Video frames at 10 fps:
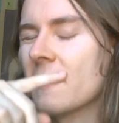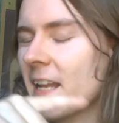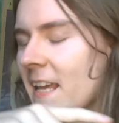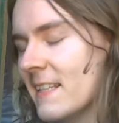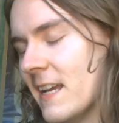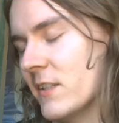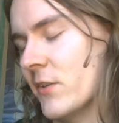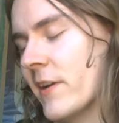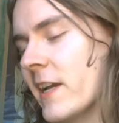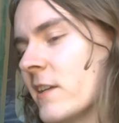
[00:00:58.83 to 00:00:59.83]
And today's
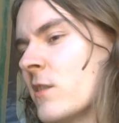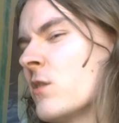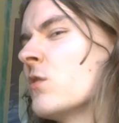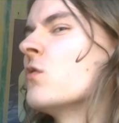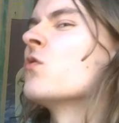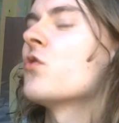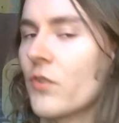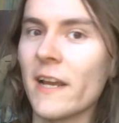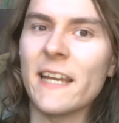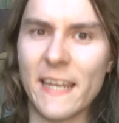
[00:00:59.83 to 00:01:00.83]
answer is
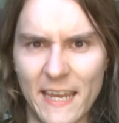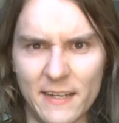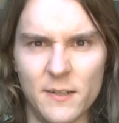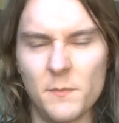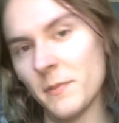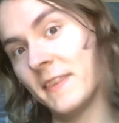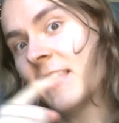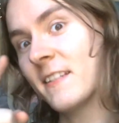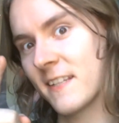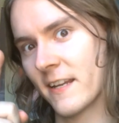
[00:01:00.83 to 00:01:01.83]
Try again, but
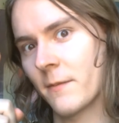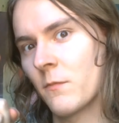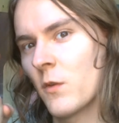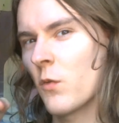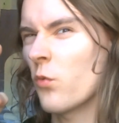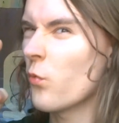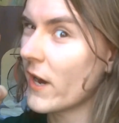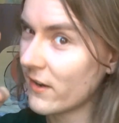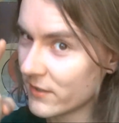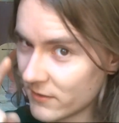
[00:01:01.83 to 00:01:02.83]
this time,
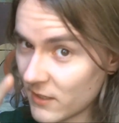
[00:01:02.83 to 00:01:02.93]
wear